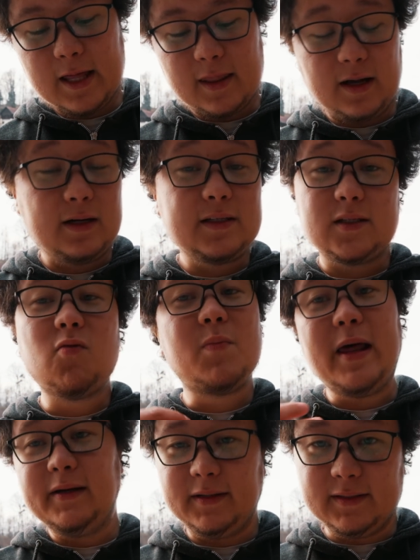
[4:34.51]
There is no
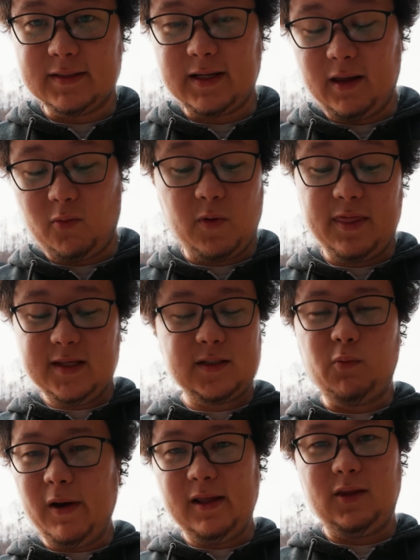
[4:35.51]
battery inside. With
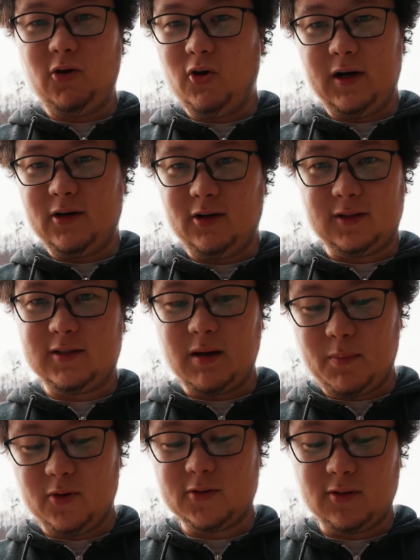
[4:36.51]
this weight you are not
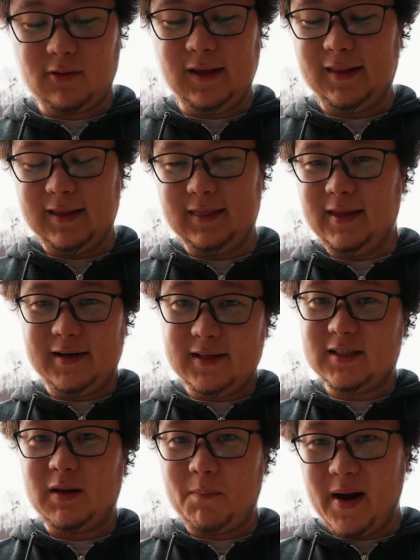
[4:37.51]
supposed to think that there
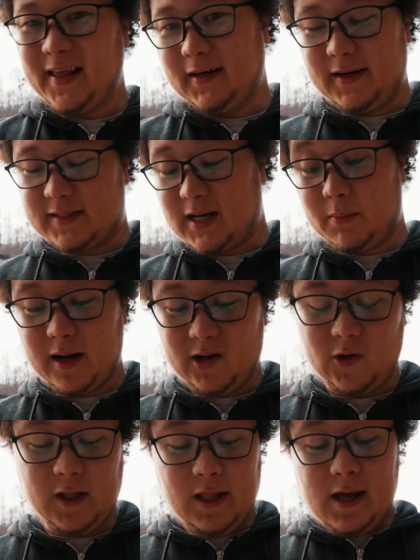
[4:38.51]
is a battery
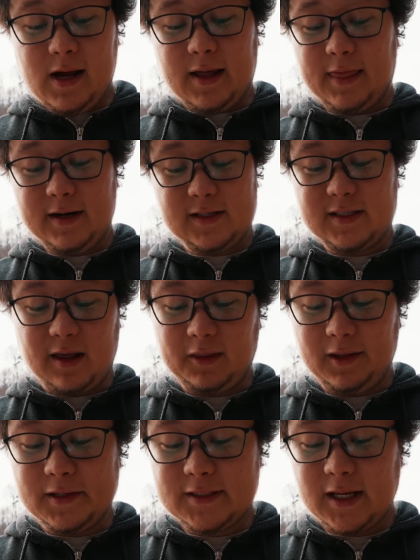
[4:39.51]
somehow. There is
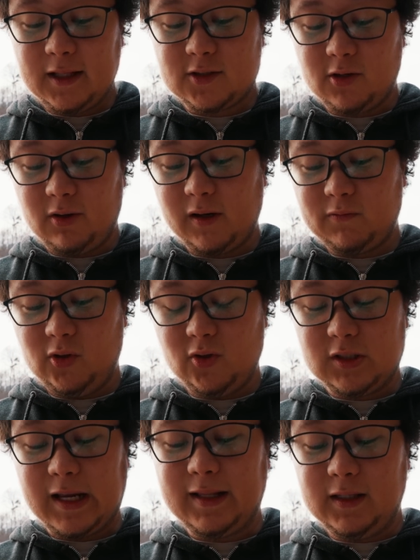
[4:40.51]
nothing inside, so you have to
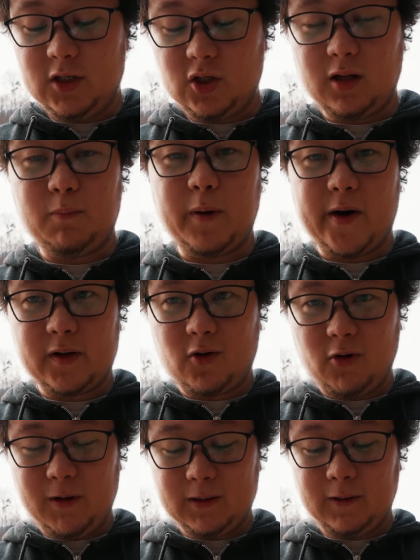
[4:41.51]
use additional power
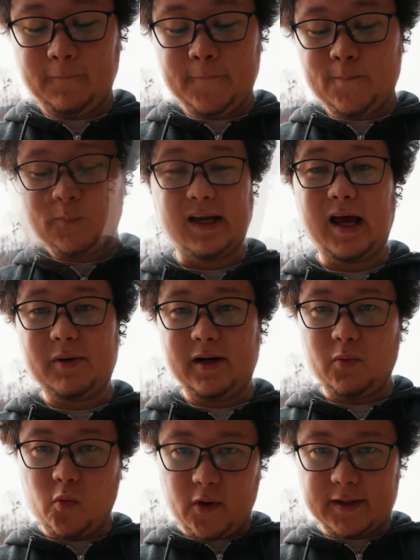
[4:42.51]
cord.
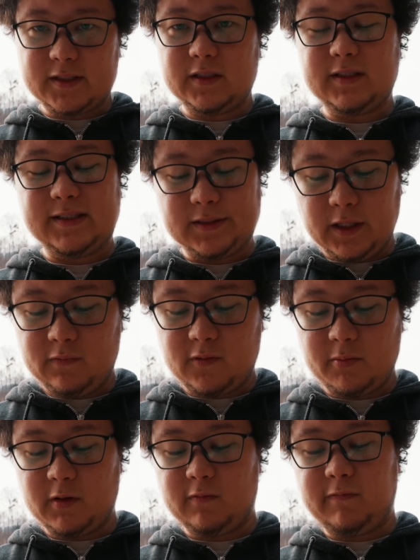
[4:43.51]
Camera works straight
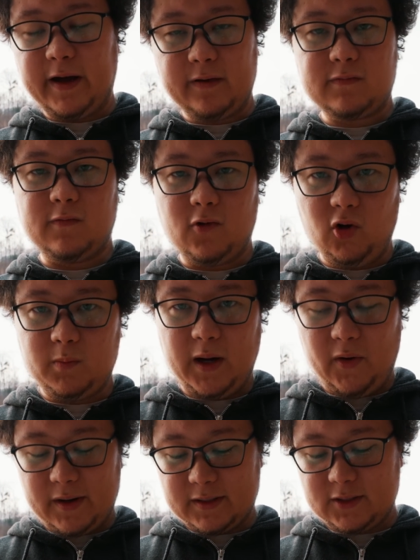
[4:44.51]
from the 5 volt
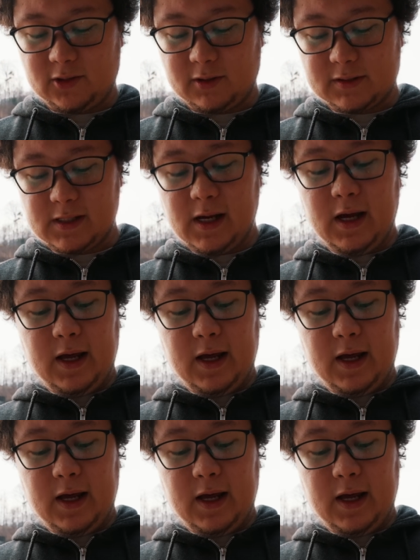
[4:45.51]
power source.